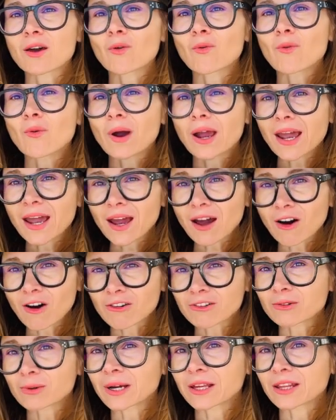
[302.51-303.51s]
aware
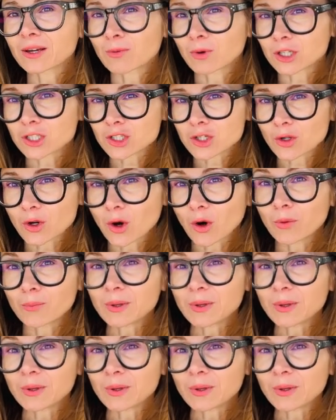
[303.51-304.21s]
of where they want to go,